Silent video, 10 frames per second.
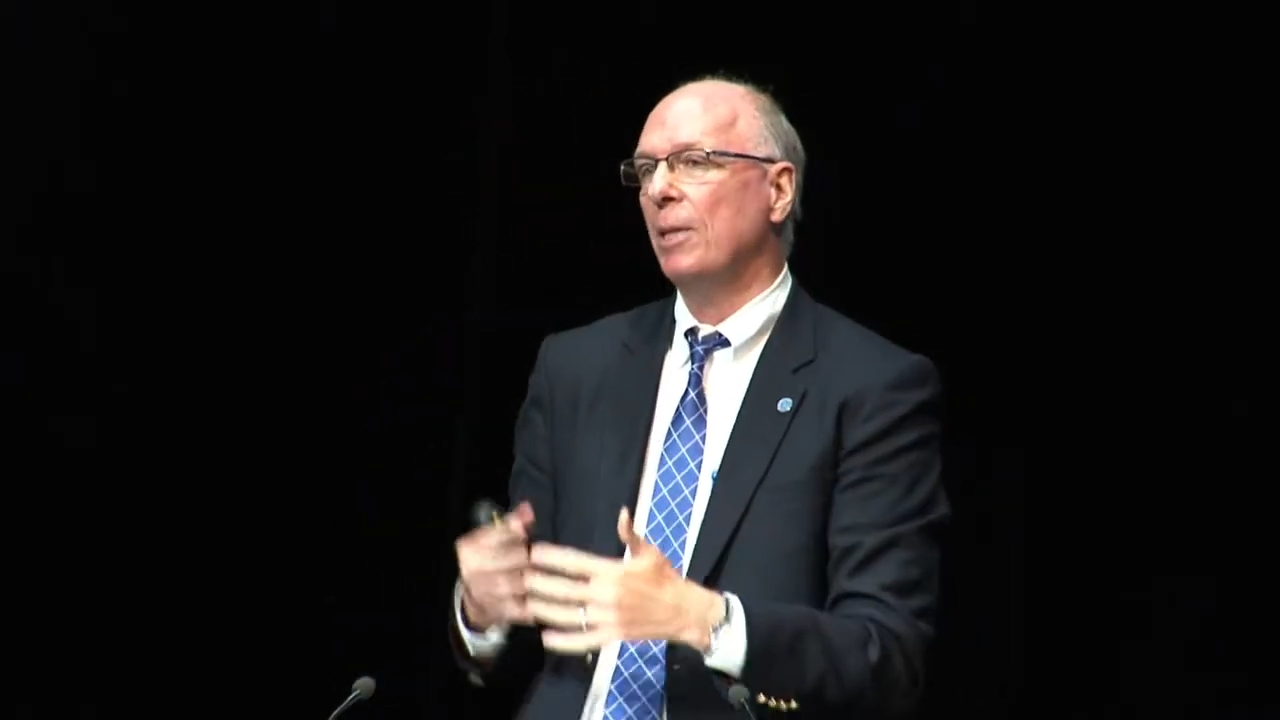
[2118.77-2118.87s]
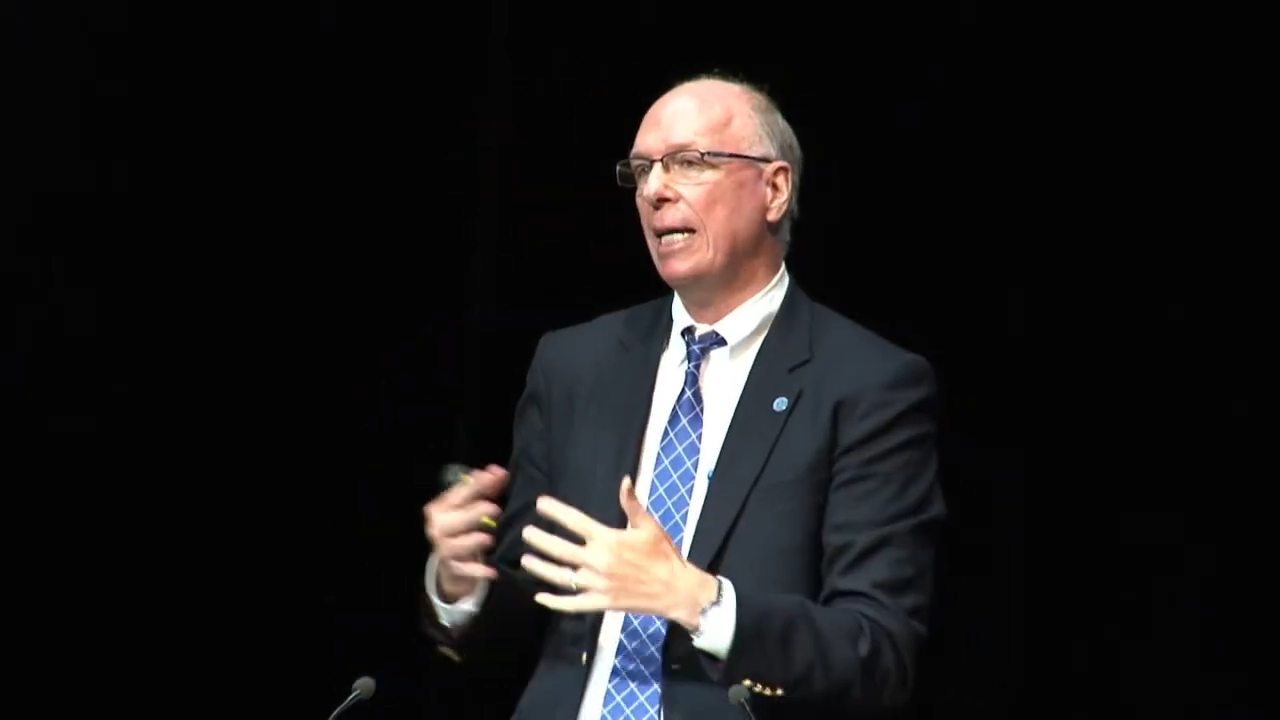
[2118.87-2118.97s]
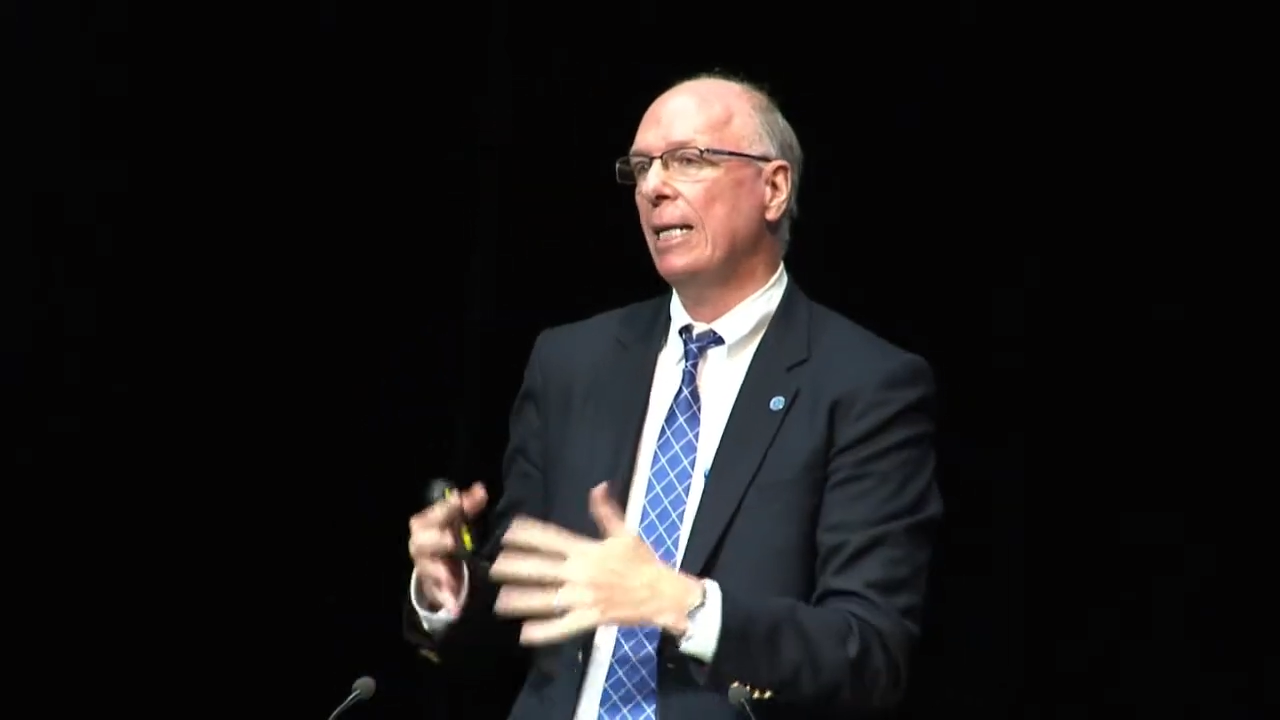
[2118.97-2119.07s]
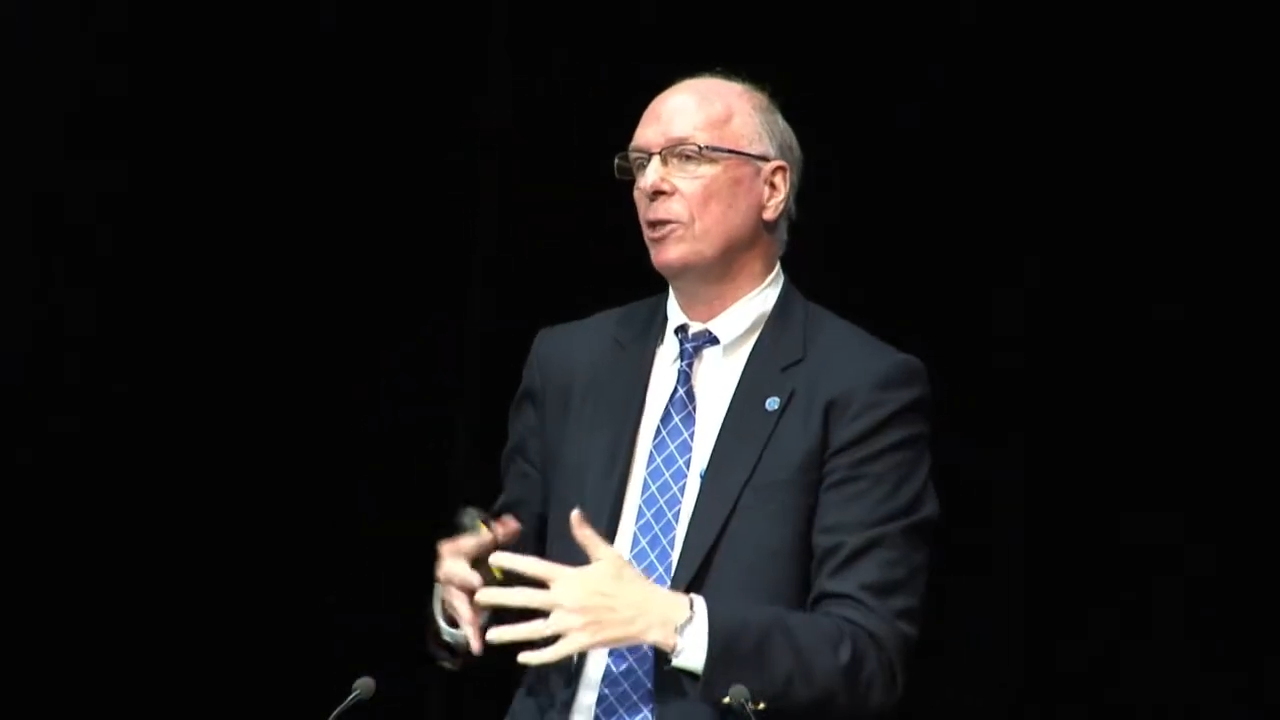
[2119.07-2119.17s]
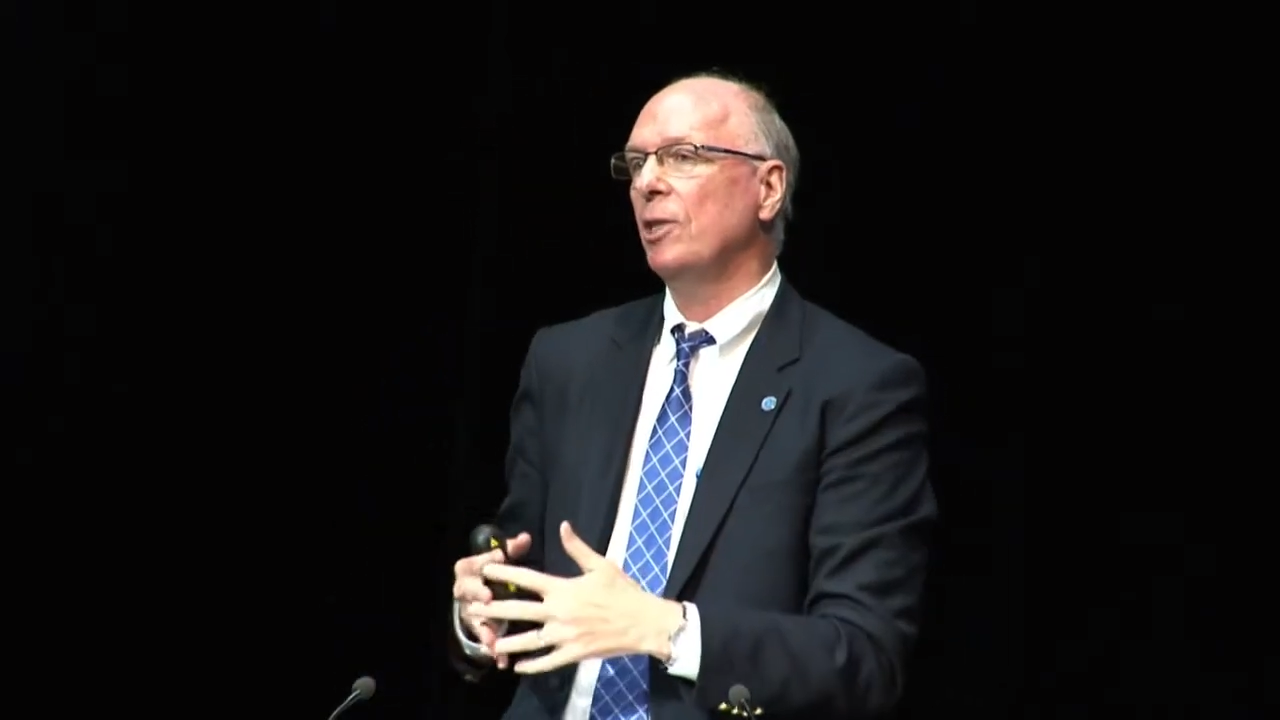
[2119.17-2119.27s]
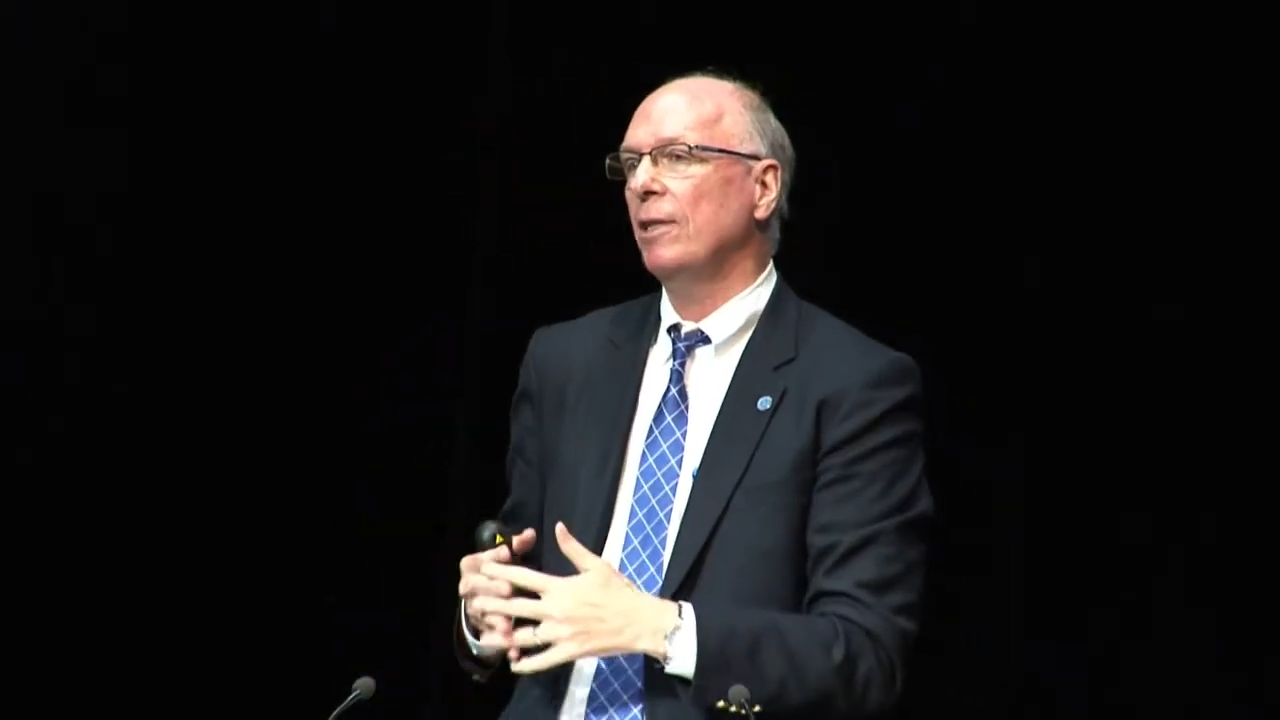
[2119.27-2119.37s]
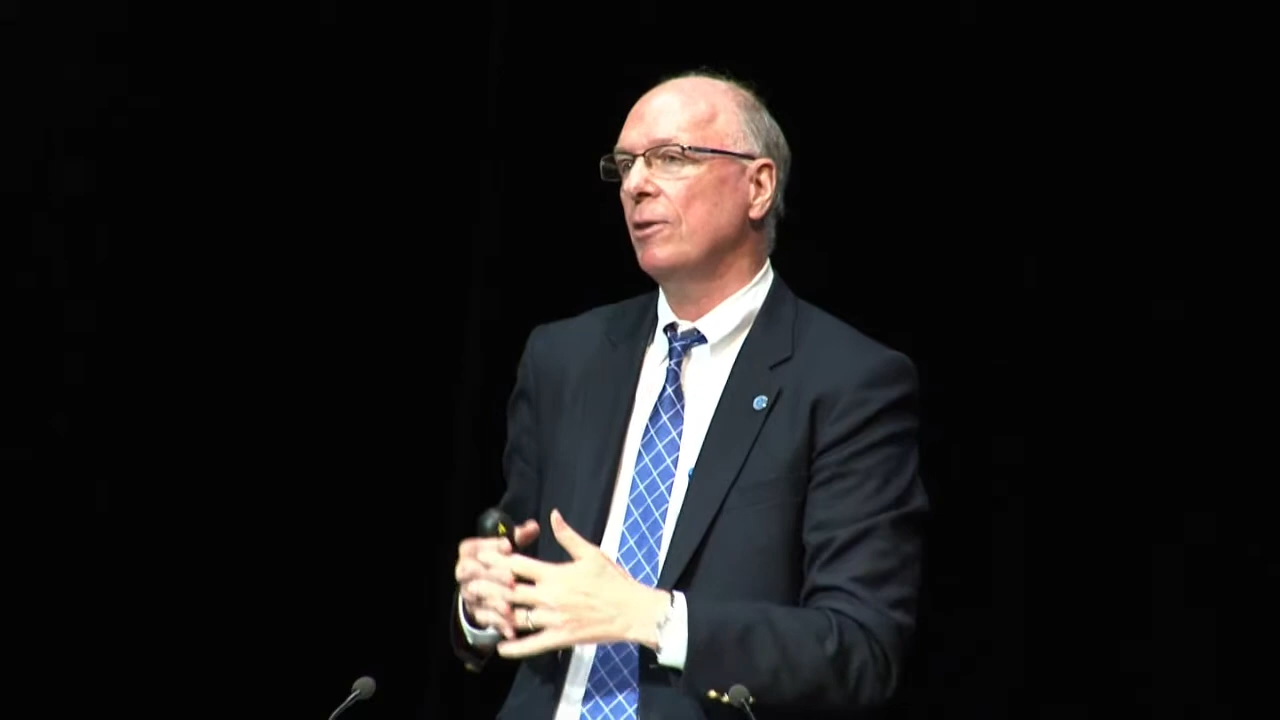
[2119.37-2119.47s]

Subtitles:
of the energy